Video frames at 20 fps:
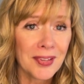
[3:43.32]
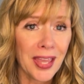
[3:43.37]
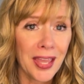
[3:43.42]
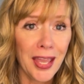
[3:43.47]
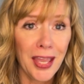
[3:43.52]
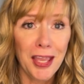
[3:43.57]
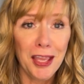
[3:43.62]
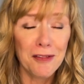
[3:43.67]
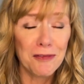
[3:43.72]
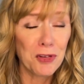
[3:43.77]

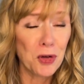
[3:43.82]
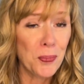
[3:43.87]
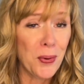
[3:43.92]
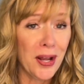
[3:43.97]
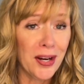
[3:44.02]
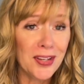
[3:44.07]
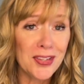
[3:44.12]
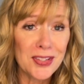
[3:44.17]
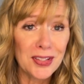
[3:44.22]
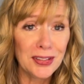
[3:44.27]
if your
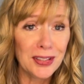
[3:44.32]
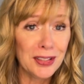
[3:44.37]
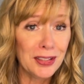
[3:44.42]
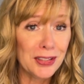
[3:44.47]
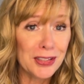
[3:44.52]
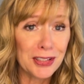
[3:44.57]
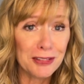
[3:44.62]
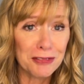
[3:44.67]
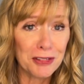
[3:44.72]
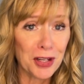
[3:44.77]
body's a little
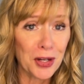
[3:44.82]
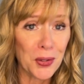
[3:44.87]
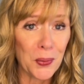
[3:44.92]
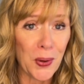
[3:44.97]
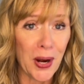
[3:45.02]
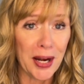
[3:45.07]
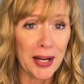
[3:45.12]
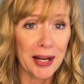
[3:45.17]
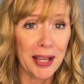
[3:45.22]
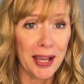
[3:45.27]
different
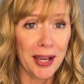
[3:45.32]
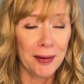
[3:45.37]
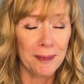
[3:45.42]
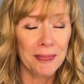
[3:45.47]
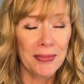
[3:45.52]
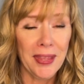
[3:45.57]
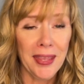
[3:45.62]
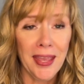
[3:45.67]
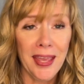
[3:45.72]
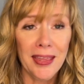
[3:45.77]
right now.
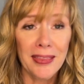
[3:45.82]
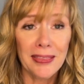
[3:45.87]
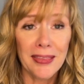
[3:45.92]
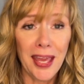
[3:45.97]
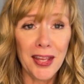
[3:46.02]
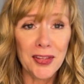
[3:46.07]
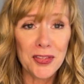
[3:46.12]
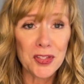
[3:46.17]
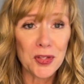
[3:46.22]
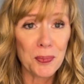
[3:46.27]

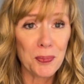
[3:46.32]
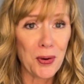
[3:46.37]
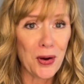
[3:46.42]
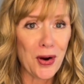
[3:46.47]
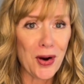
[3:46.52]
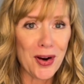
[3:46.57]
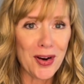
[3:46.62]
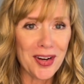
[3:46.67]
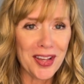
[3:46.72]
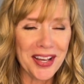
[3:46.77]
That's a
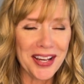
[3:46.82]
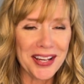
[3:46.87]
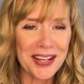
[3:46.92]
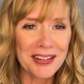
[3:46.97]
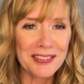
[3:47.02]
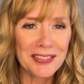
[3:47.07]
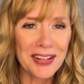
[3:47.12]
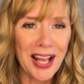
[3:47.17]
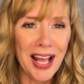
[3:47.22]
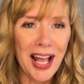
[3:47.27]
part
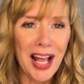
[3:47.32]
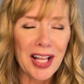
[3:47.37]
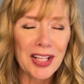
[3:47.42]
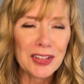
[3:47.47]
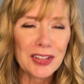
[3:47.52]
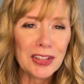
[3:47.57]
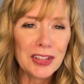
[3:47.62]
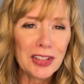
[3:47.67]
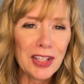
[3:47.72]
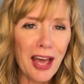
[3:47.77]
of
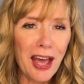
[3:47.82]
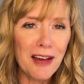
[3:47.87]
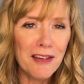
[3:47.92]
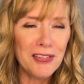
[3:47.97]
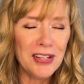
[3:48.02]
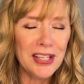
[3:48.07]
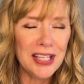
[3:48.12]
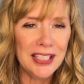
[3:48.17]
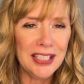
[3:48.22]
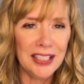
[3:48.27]

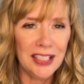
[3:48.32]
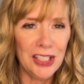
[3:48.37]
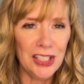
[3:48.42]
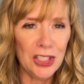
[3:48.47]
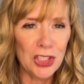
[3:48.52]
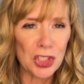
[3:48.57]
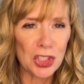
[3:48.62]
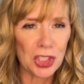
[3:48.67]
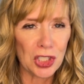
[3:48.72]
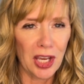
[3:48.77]
loving
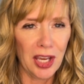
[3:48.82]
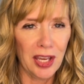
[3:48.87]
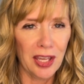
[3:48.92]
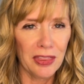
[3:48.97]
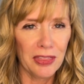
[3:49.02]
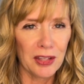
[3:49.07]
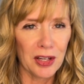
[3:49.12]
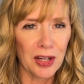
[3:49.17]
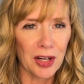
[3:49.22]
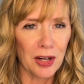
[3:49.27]
each
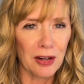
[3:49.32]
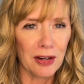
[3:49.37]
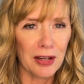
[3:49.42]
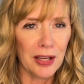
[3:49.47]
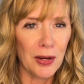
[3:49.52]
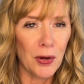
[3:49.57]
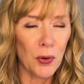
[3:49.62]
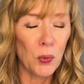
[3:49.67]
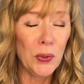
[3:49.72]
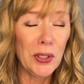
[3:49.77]
other.
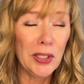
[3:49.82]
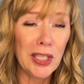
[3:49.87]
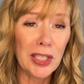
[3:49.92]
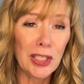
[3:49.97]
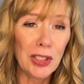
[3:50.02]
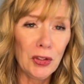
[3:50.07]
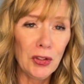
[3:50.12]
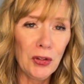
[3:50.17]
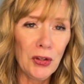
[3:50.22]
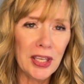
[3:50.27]
We
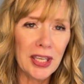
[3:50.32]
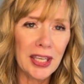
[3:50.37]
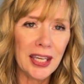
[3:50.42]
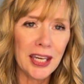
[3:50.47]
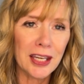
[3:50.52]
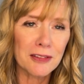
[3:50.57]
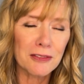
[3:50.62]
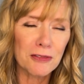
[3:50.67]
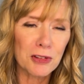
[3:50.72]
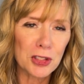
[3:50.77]
can look
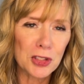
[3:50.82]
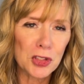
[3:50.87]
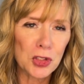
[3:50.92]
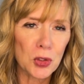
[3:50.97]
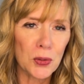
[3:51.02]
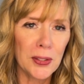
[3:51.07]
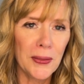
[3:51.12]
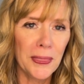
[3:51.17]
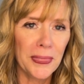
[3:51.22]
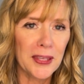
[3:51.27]
at 1
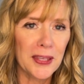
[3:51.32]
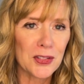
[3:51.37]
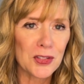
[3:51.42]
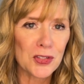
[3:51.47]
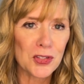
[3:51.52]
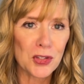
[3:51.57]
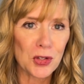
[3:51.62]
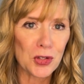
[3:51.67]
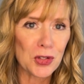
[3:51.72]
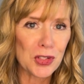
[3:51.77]

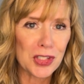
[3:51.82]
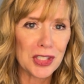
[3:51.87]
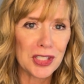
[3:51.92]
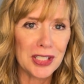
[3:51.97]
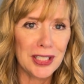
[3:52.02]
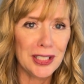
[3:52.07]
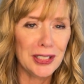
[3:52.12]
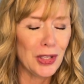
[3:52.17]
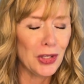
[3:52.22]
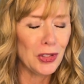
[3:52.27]
Corinthians
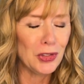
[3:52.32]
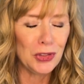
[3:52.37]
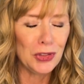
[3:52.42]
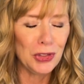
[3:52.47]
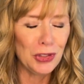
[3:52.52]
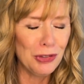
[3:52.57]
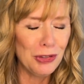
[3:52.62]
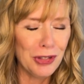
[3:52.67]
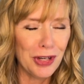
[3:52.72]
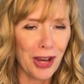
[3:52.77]
13,
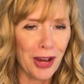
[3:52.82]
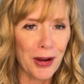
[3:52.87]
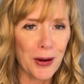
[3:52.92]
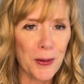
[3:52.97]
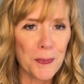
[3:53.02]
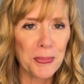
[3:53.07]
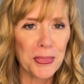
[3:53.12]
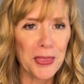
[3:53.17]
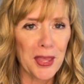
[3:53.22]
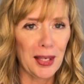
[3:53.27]
you
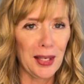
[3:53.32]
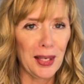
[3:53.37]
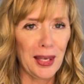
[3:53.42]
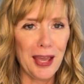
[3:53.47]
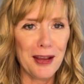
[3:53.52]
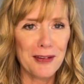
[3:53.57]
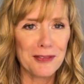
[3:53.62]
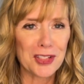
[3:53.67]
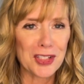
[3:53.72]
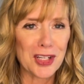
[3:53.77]
know, the
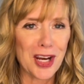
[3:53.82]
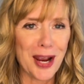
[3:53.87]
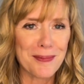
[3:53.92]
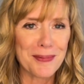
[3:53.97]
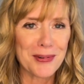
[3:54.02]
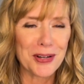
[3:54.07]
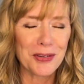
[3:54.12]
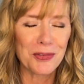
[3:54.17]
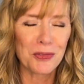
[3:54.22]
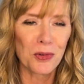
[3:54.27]
love
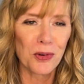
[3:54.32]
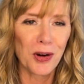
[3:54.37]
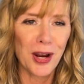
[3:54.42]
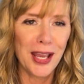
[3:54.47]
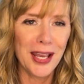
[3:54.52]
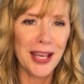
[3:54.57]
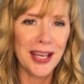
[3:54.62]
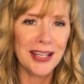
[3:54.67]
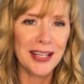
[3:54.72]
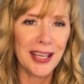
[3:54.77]
chapter
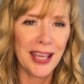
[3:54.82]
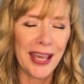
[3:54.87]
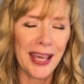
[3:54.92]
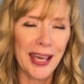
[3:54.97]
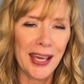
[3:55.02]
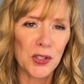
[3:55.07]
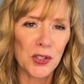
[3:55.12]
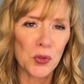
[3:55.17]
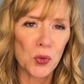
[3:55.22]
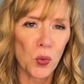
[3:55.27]
read
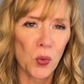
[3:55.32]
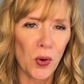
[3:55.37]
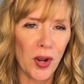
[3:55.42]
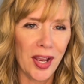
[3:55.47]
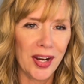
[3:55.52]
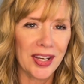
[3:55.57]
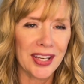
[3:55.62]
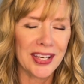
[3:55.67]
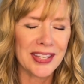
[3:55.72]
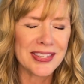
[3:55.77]
at
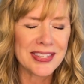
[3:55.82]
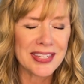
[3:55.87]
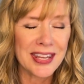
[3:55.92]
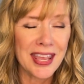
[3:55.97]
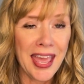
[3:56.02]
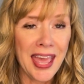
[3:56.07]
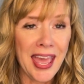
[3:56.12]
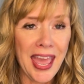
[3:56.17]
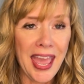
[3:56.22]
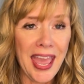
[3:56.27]
weddings,
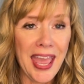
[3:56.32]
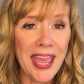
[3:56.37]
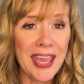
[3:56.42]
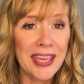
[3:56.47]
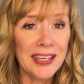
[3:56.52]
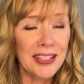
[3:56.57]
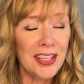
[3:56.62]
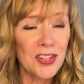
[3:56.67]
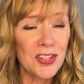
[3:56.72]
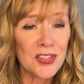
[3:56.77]

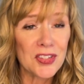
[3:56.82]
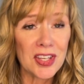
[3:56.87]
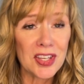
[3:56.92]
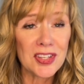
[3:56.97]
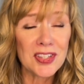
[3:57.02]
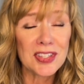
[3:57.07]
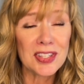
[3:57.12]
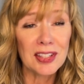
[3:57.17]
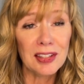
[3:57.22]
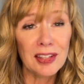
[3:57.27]
and it
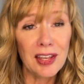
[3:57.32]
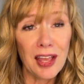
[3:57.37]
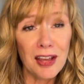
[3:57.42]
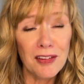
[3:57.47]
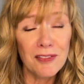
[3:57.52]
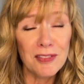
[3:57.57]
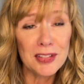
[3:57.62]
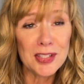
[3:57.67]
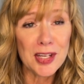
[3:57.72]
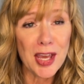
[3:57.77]
says that
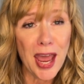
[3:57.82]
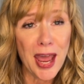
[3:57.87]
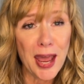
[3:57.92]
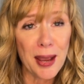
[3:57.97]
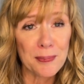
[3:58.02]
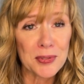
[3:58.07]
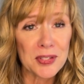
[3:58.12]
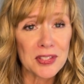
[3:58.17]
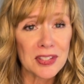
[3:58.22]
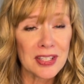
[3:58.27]
love
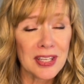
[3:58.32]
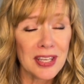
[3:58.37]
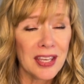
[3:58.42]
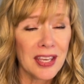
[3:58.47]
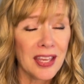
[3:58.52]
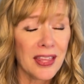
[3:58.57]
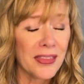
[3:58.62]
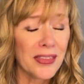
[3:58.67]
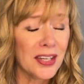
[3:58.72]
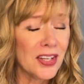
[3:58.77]
adapts,
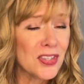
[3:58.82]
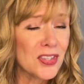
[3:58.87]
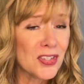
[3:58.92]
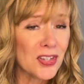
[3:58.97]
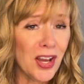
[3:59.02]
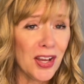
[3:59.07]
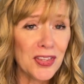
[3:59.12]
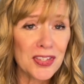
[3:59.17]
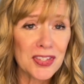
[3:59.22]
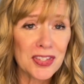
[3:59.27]
that it's
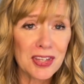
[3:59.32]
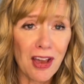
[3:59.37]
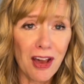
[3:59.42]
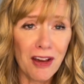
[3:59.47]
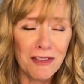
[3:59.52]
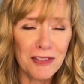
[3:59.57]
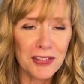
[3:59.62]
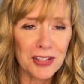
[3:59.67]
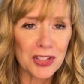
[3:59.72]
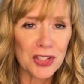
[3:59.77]
not
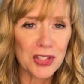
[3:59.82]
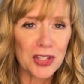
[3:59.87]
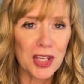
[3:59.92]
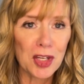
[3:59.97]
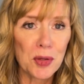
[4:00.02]
selfish, that it